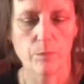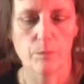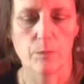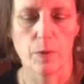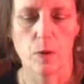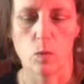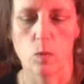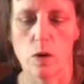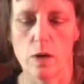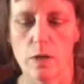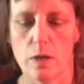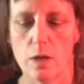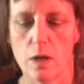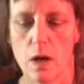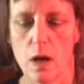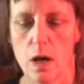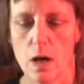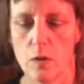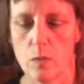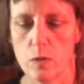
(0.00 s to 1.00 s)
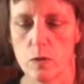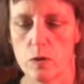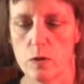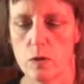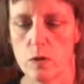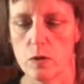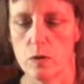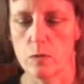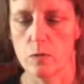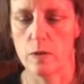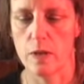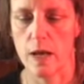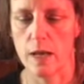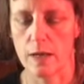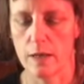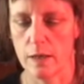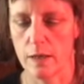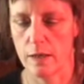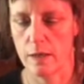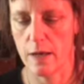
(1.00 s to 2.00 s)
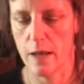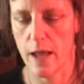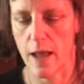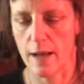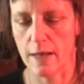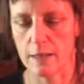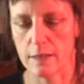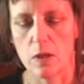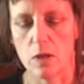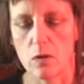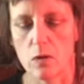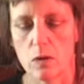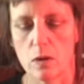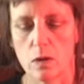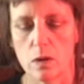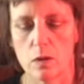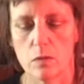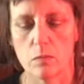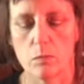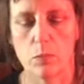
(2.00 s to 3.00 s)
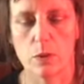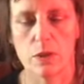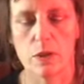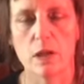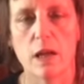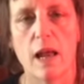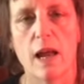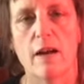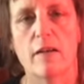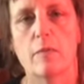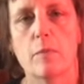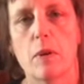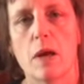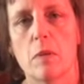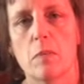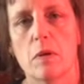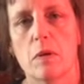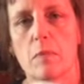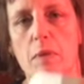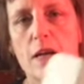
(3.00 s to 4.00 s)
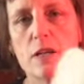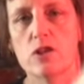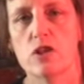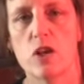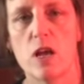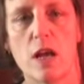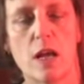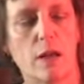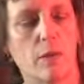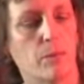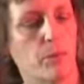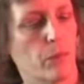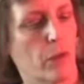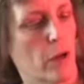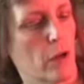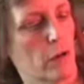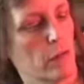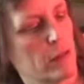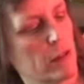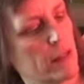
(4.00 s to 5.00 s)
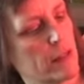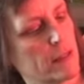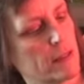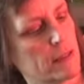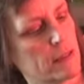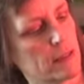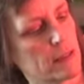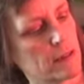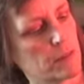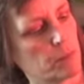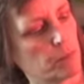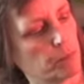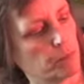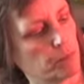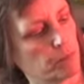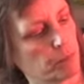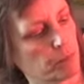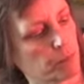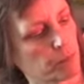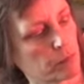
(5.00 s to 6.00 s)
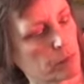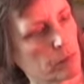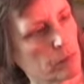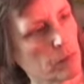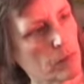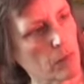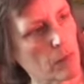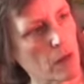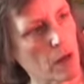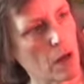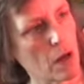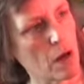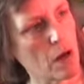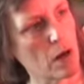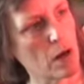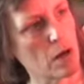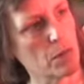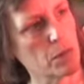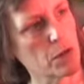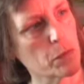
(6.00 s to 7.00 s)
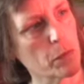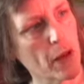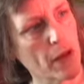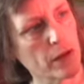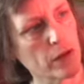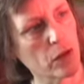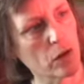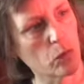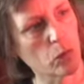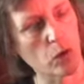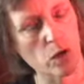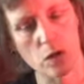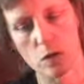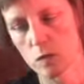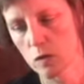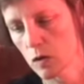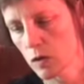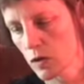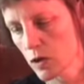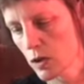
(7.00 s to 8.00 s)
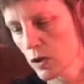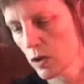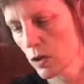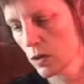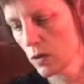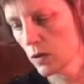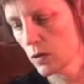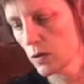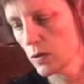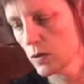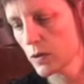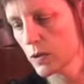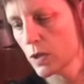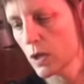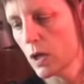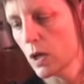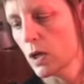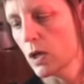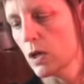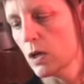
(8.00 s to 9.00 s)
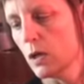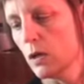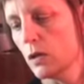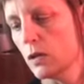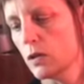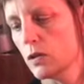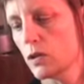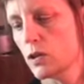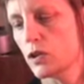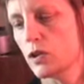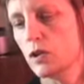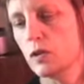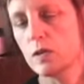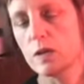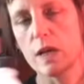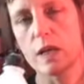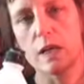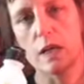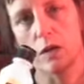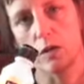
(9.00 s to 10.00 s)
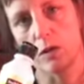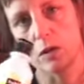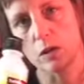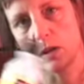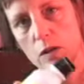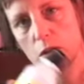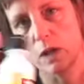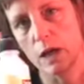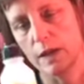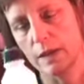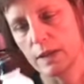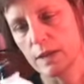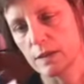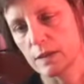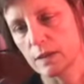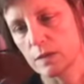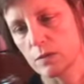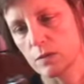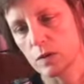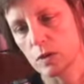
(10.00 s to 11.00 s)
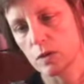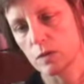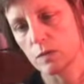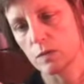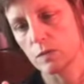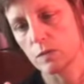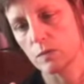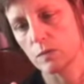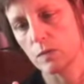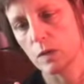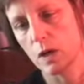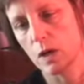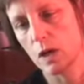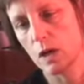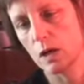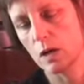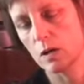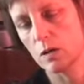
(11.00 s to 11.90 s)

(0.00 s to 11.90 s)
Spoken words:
But what I would do then next, you could put a layer of papier mâché over this. Depending on what you've got to use, you can just use any old glue like this, sort of